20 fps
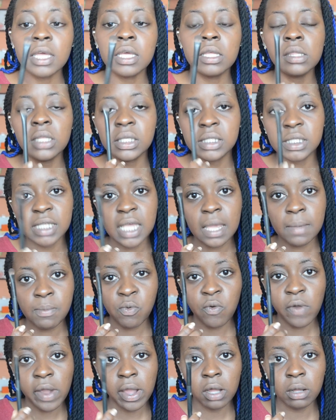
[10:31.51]
In the same
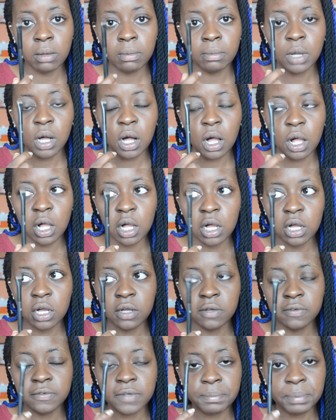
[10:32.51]
realm
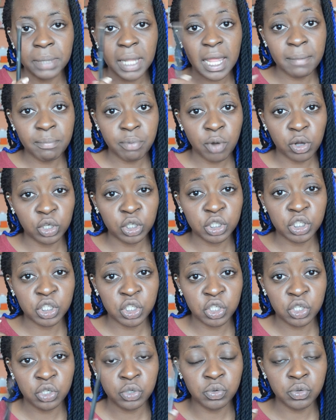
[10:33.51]
of applying products
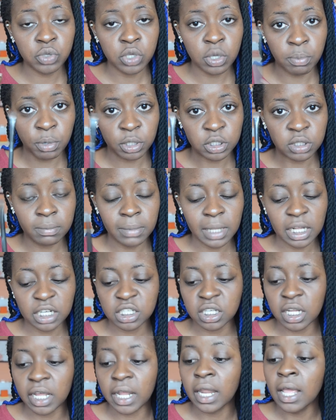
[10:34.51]
to your bottom lash
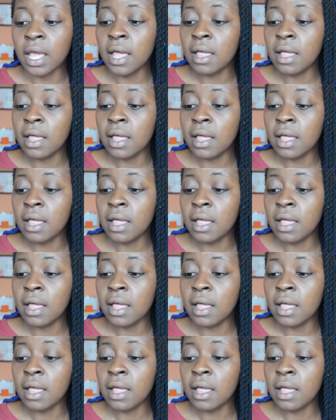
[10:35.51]
line,